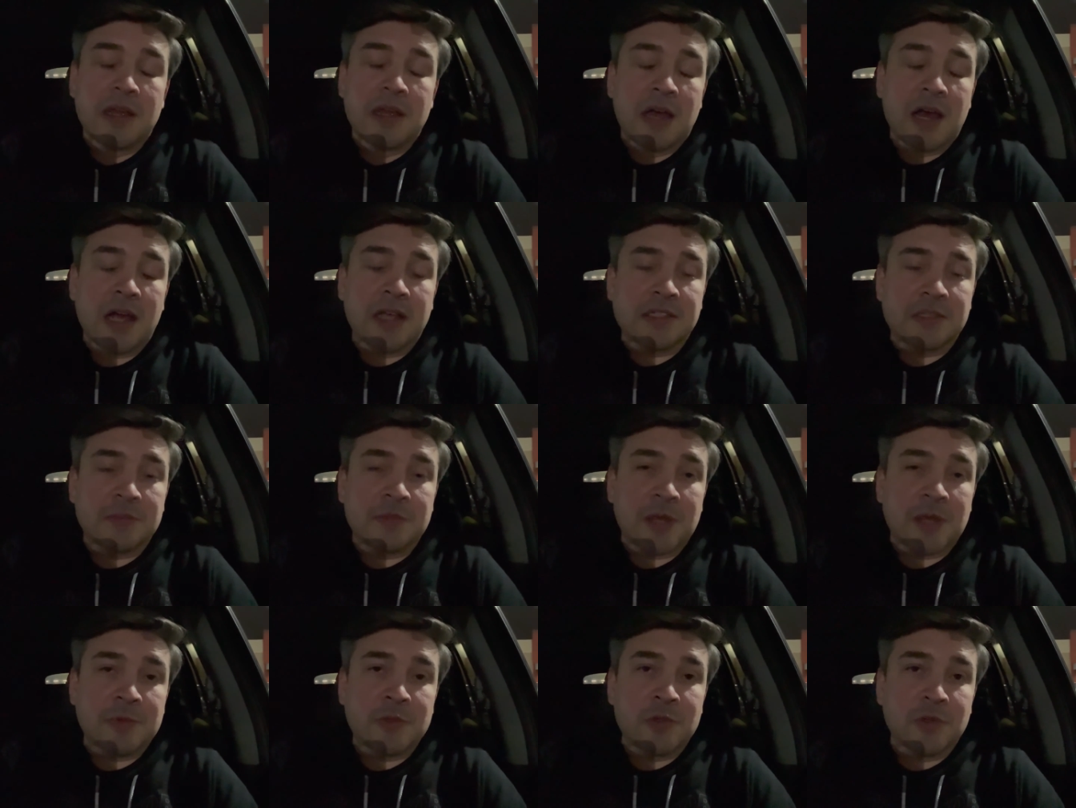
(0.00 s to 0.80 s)
uh,
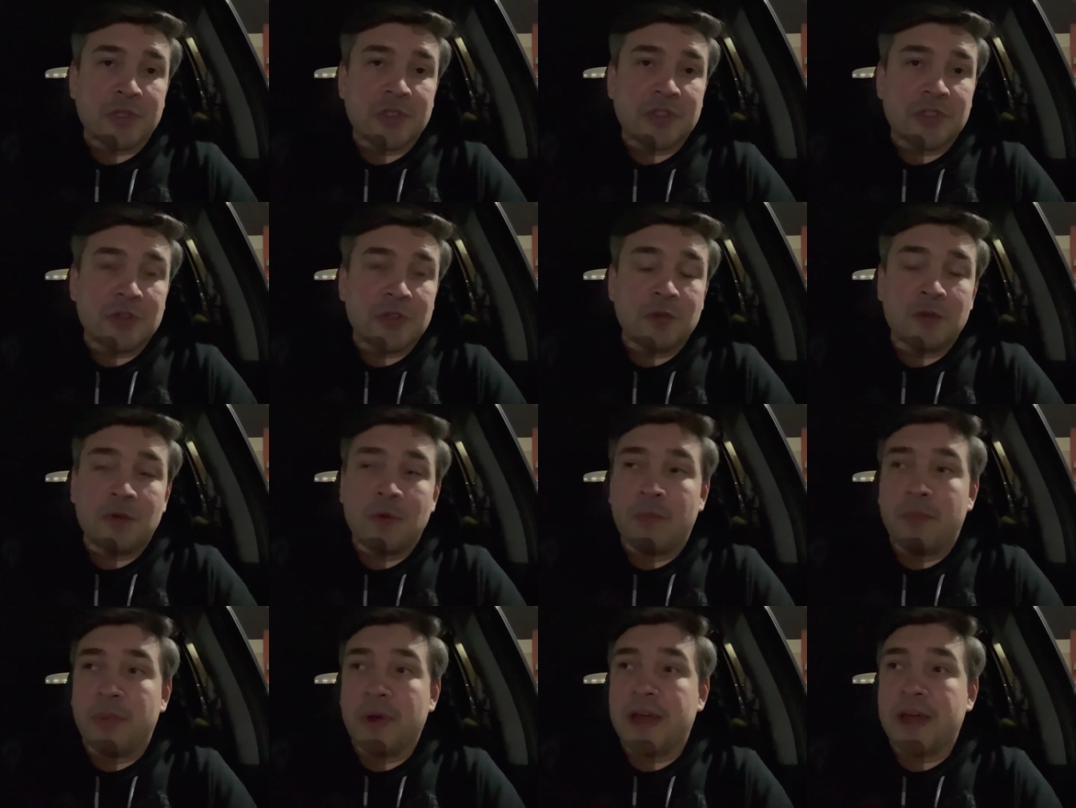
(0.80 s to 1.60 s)
sometimes really soon,
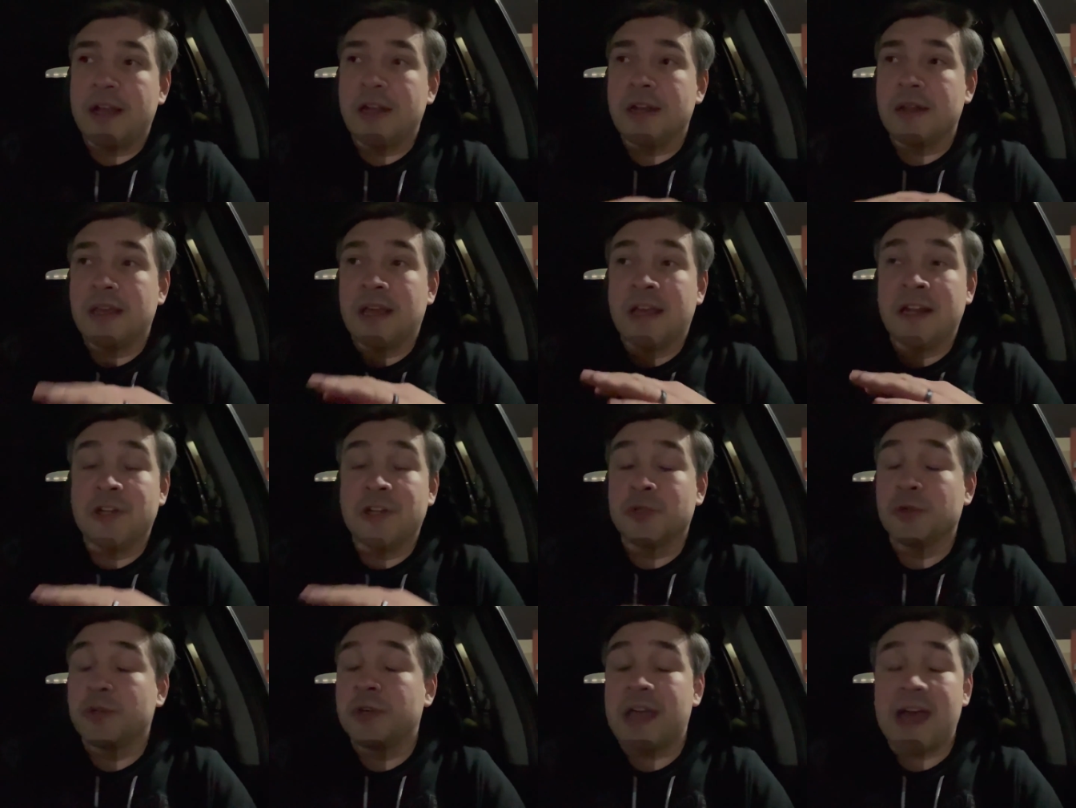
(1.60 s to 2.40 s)
but
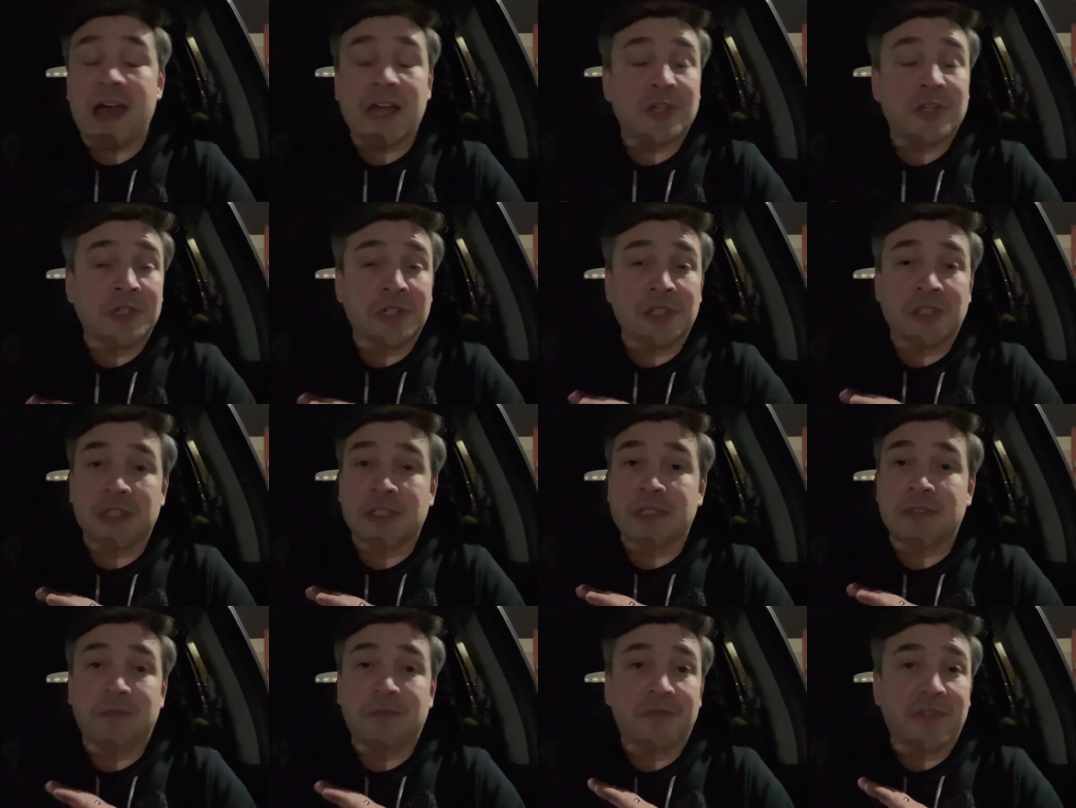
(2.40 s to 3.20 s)
initial reaction is
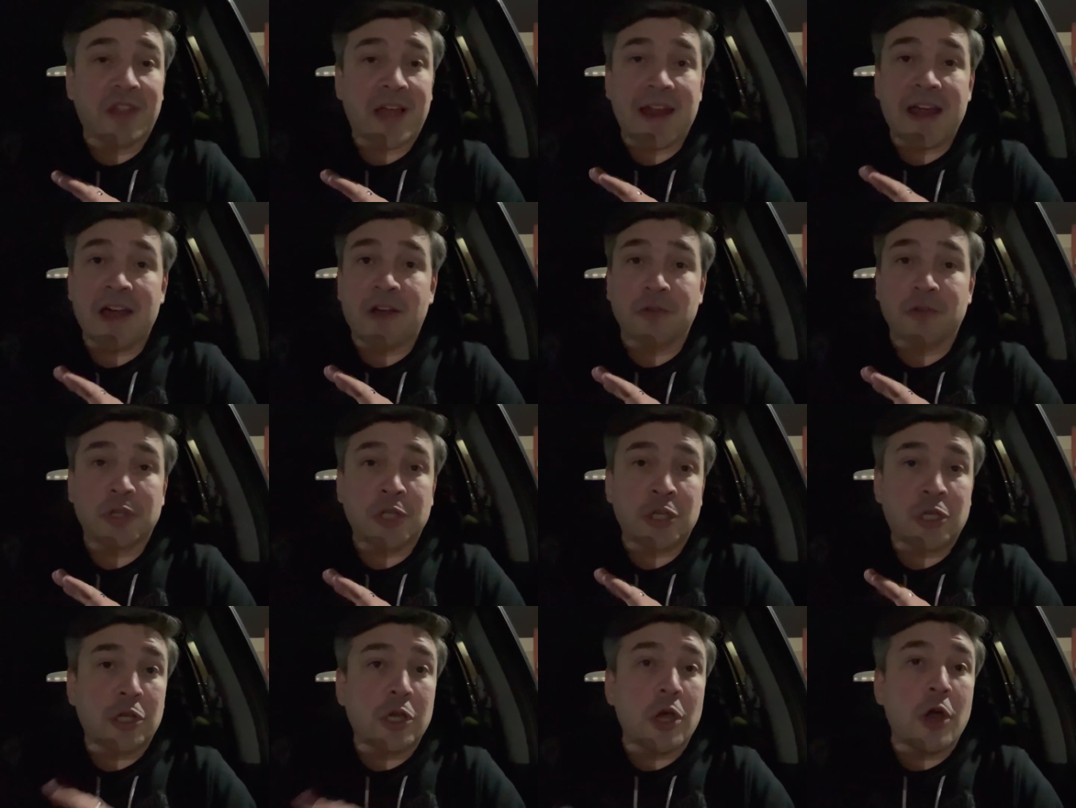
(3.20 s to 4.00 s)
just flat out
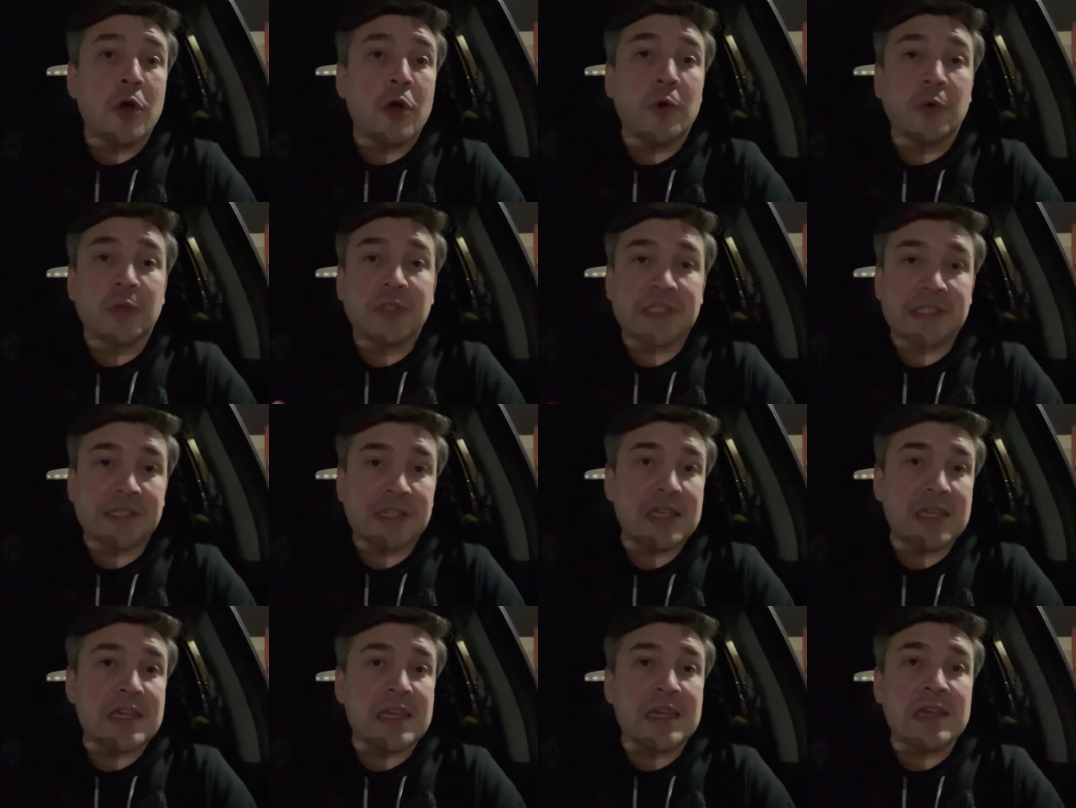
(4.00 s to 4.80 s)
go
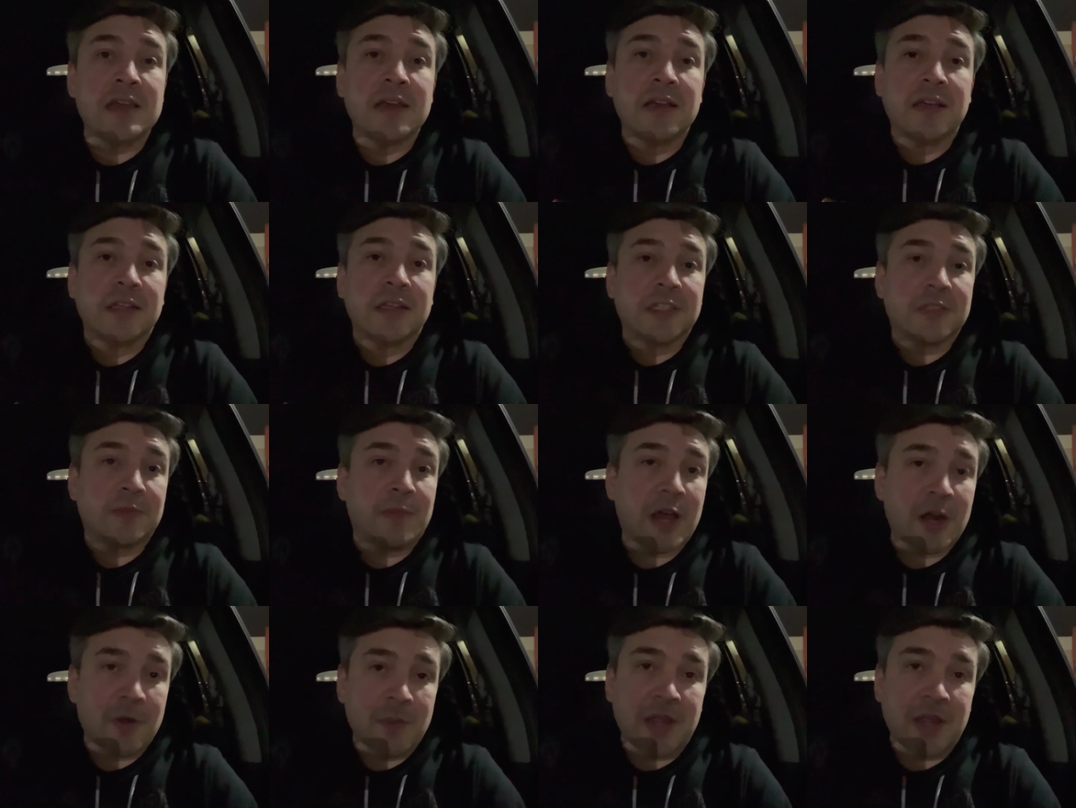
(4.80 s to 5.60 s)
see
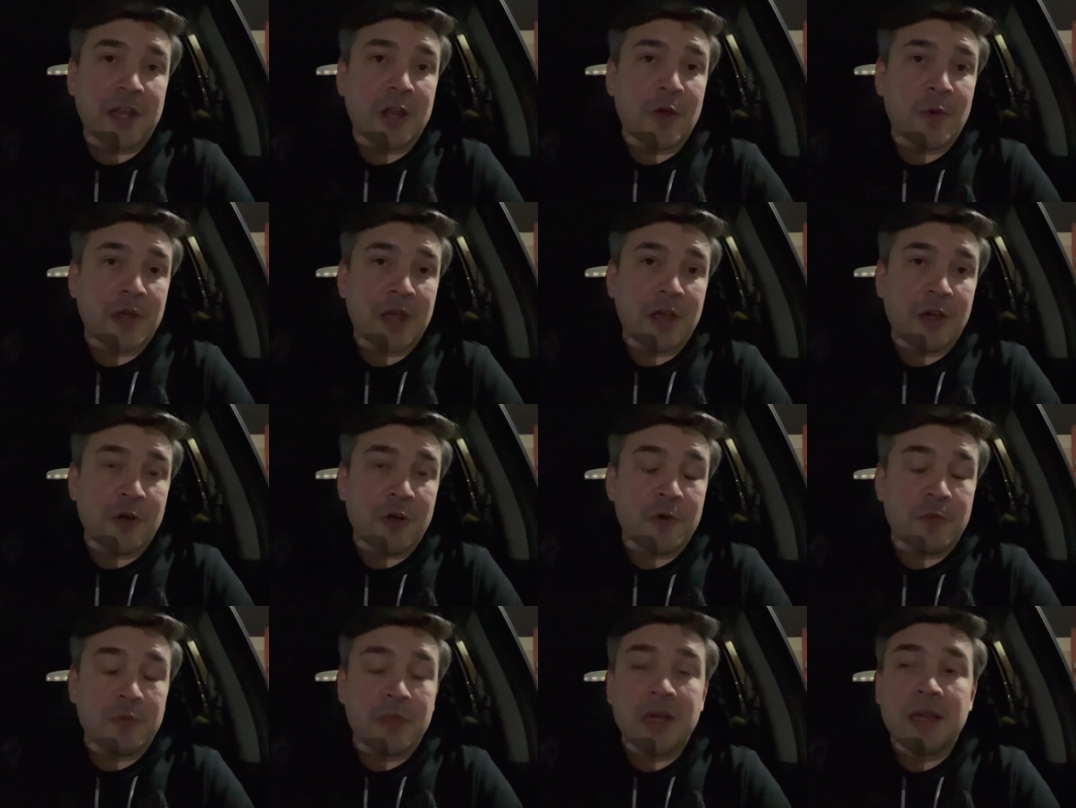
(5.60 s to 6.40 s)
Spider-Man No Way
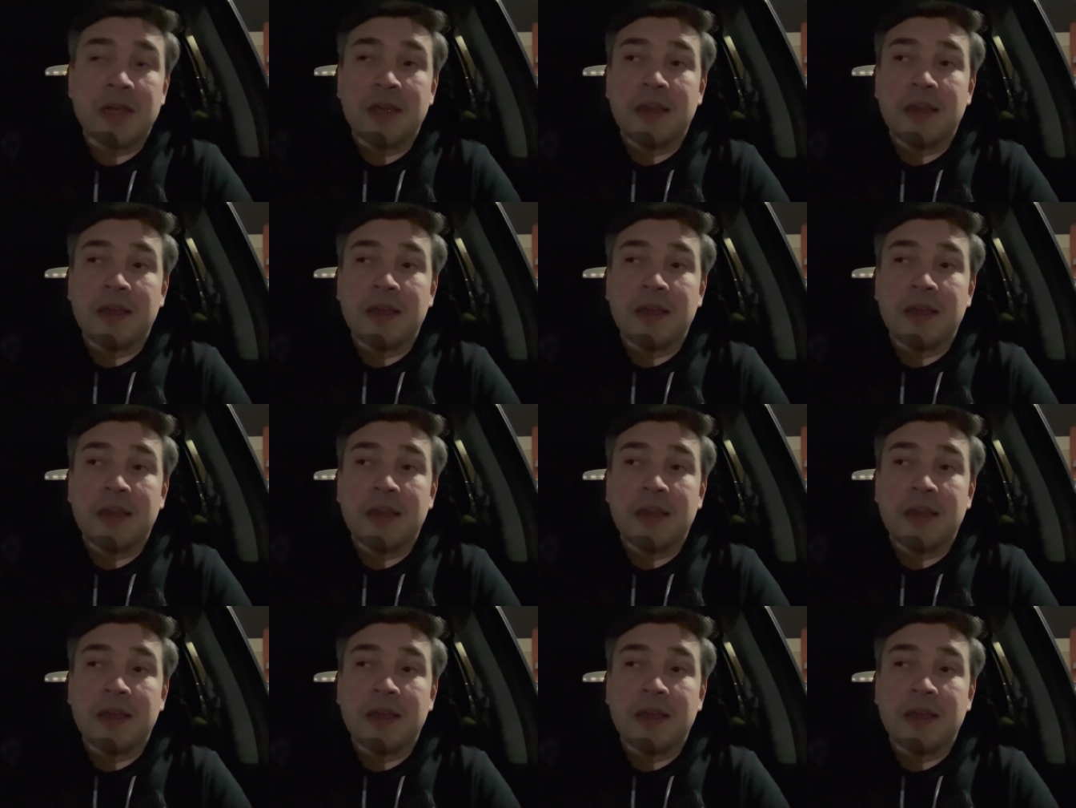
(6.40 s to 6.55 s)
Home.